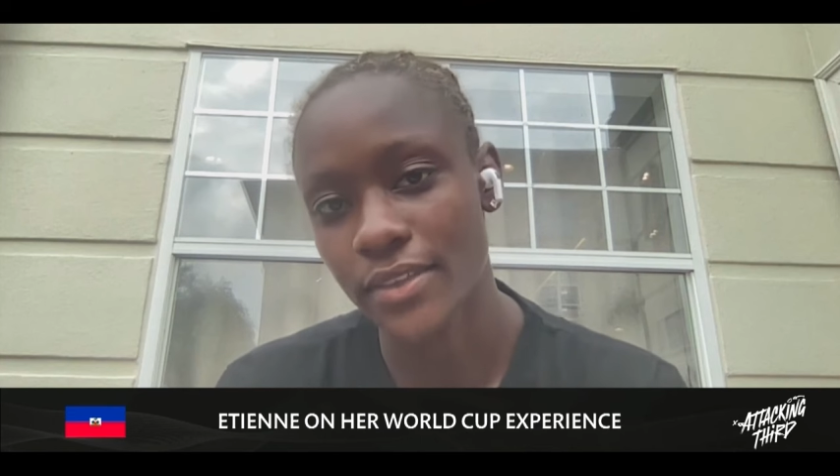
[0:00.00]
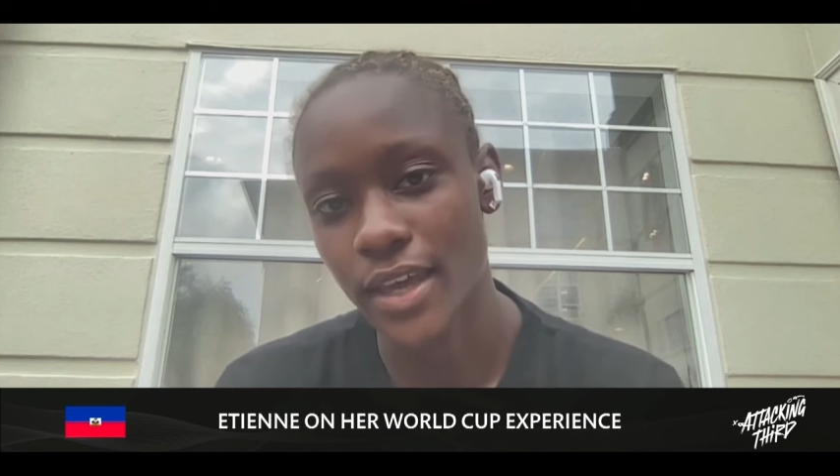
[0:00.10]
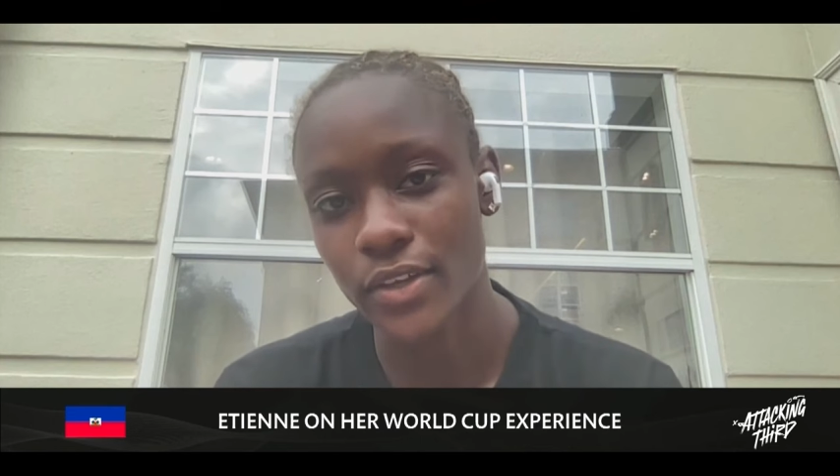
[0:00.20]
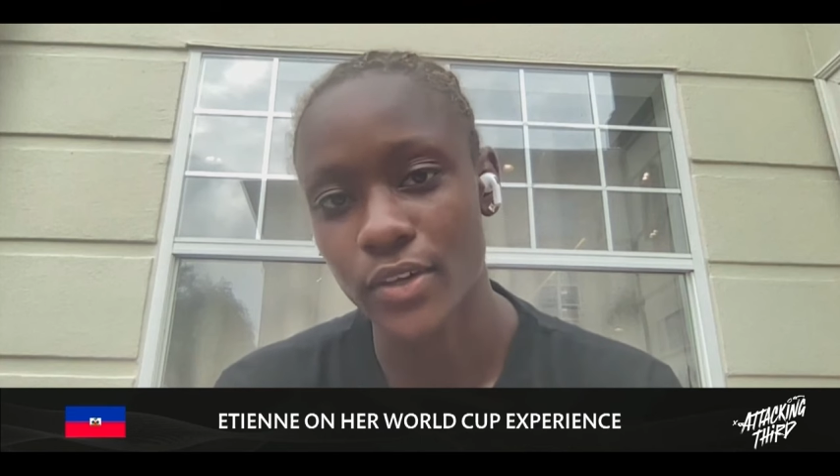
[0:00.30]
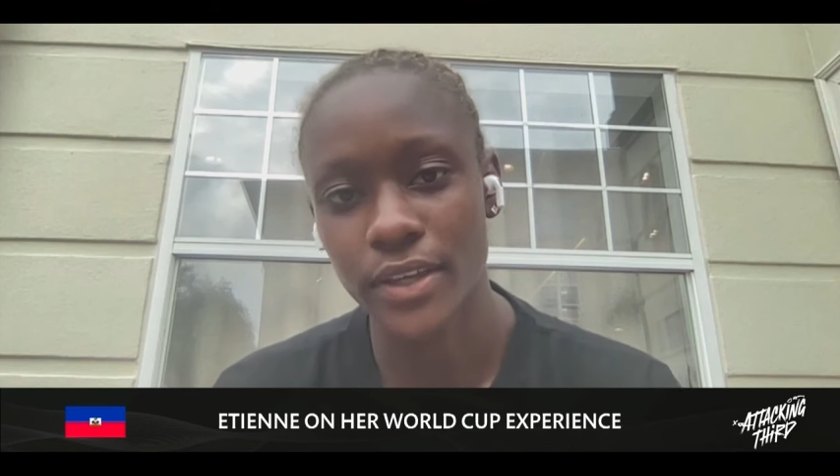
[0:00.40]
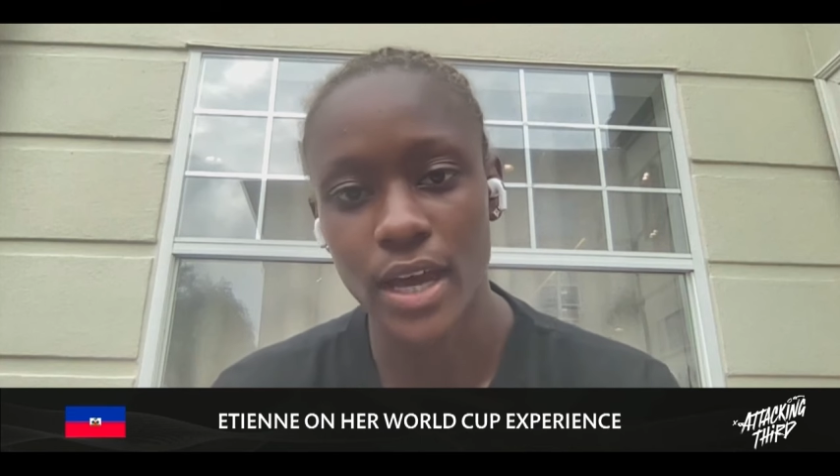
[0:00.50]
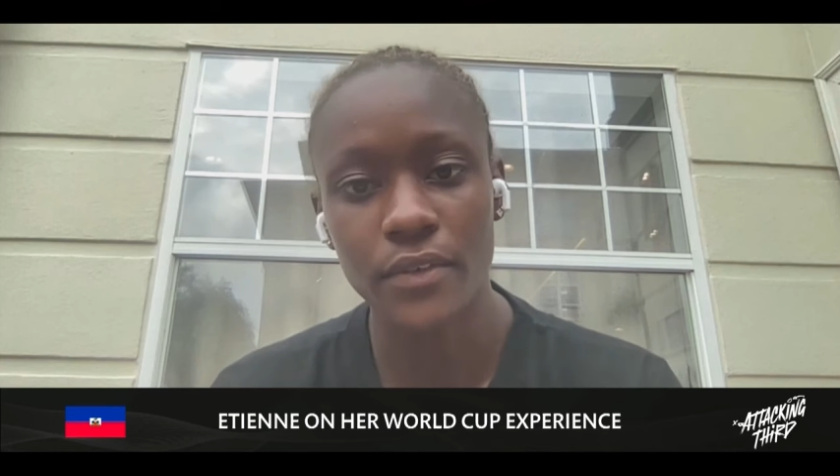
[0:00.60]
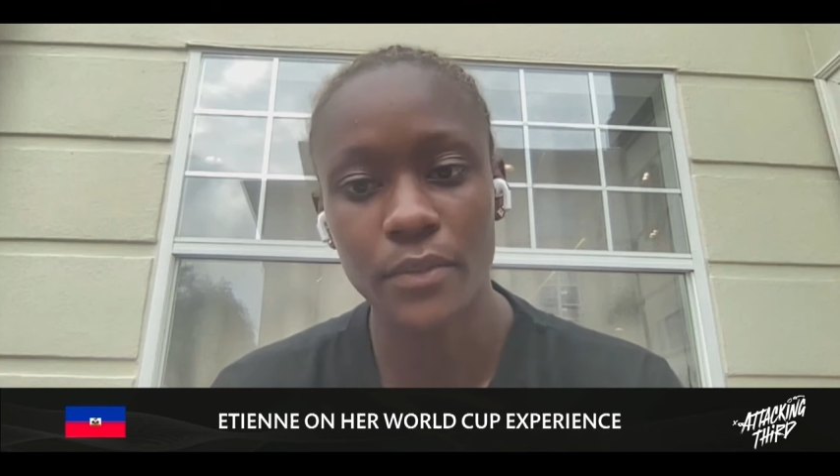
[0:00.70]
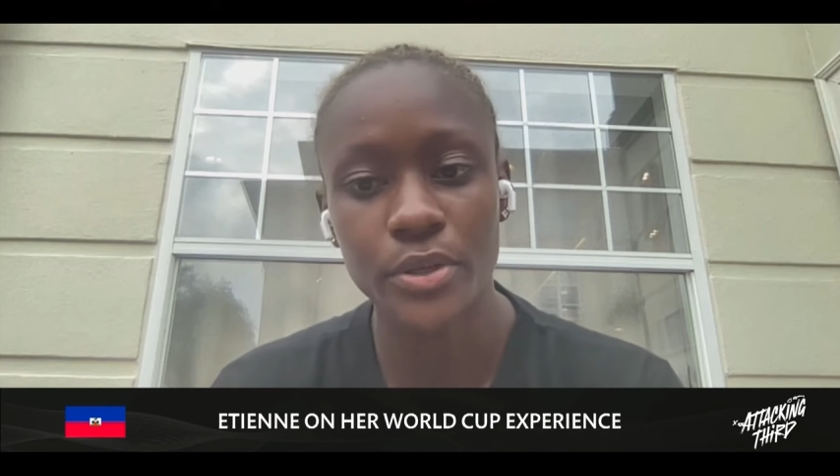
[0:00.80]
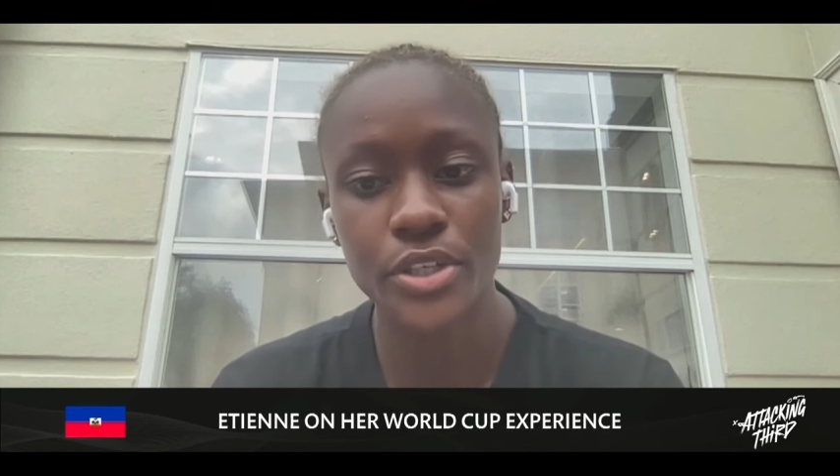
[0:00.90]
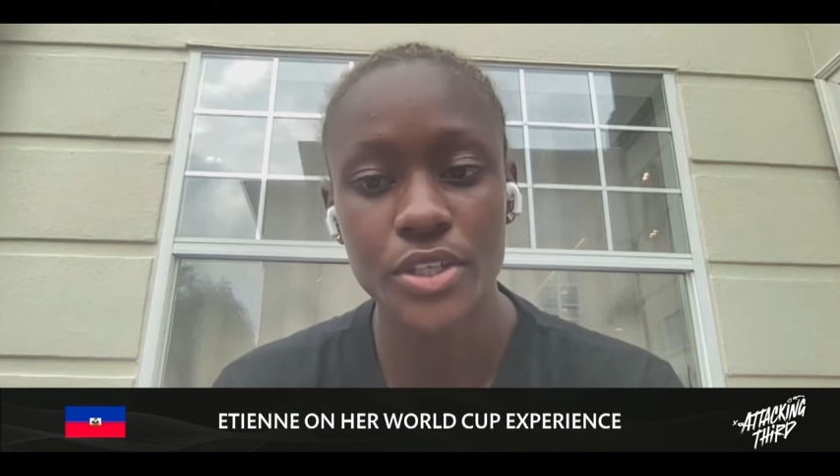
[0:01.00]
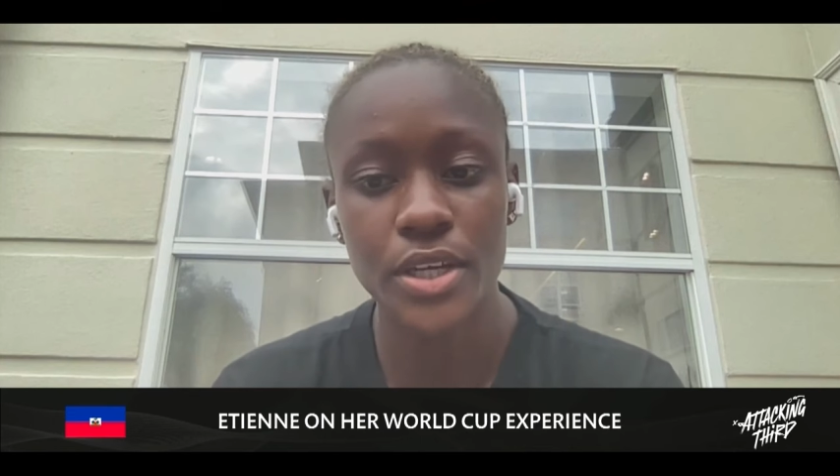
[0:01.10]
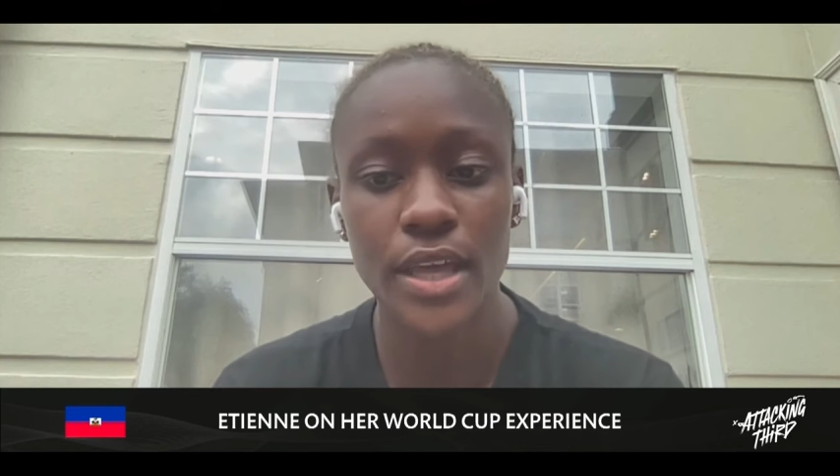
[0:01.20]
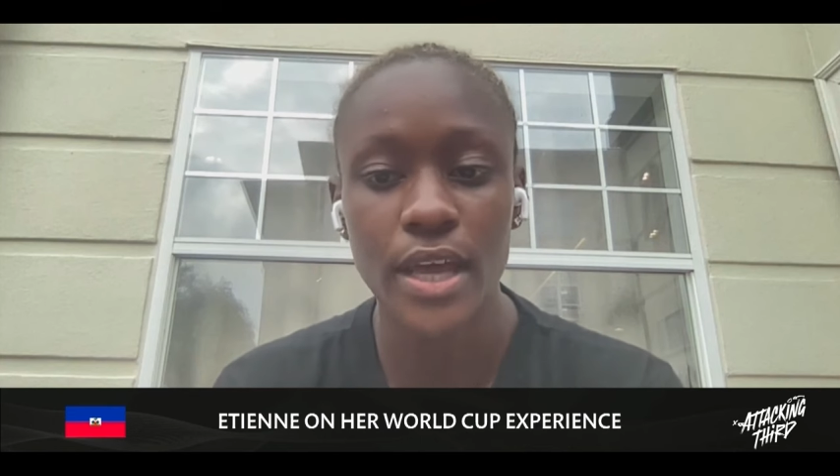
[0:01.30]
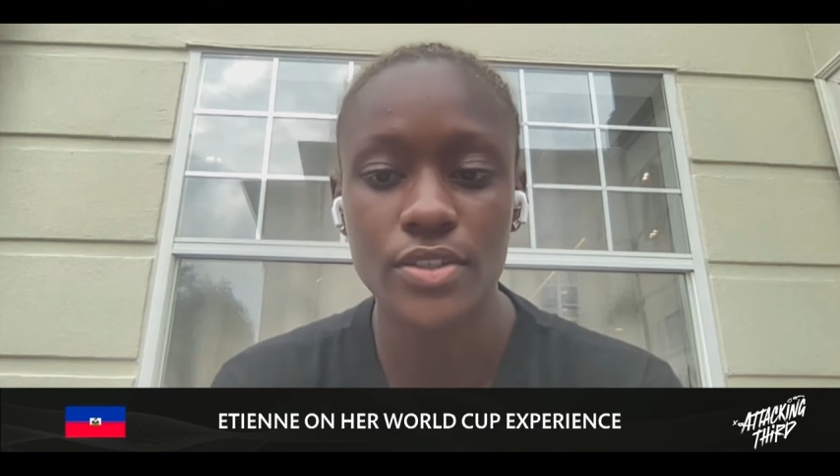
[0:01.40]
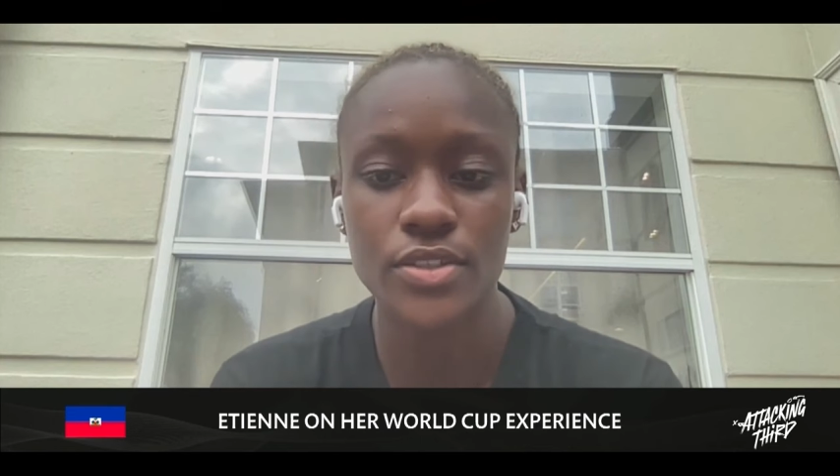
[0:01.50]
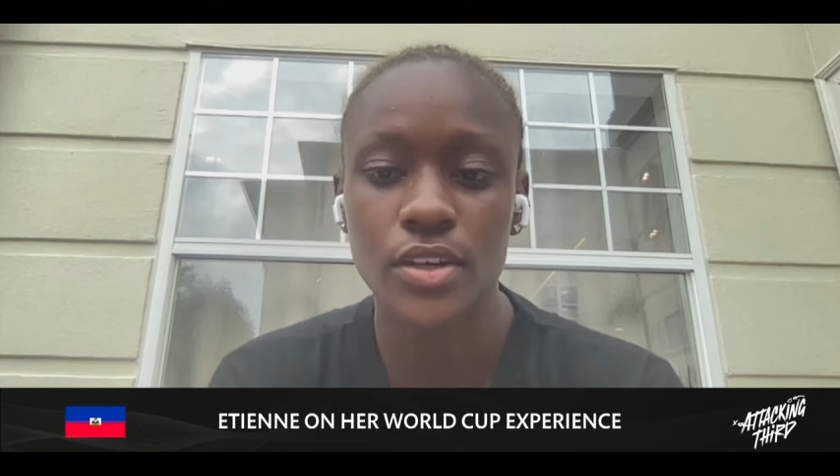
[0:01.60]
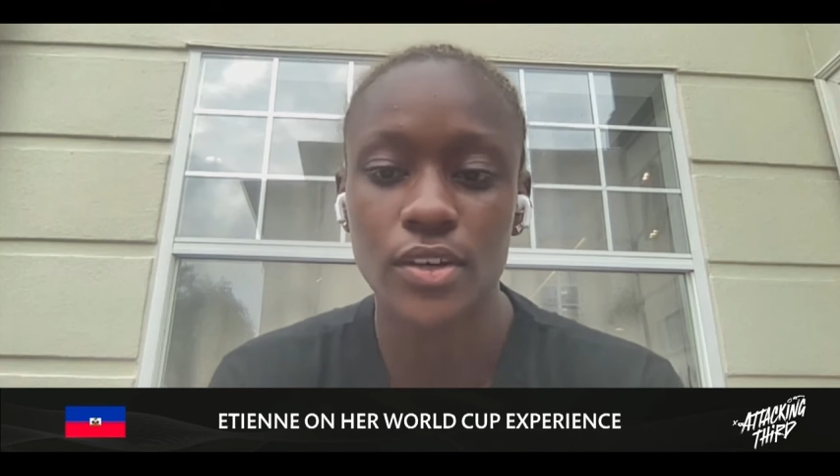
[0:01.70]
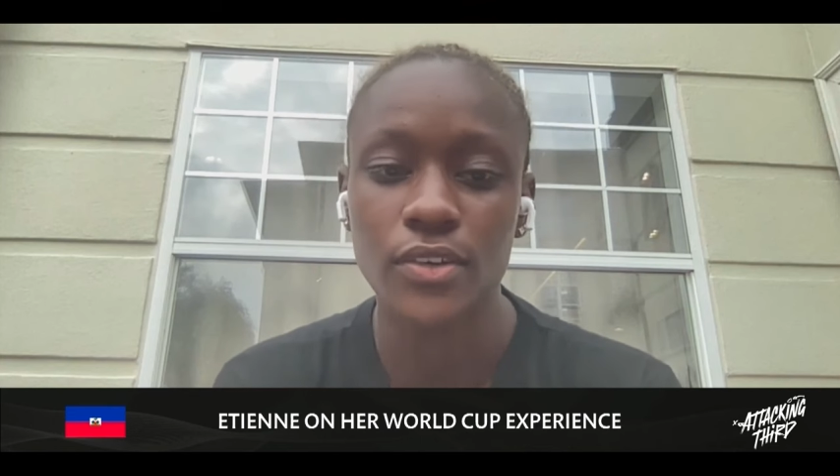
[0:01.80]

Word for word: and I think that you know they kind of appreciate that.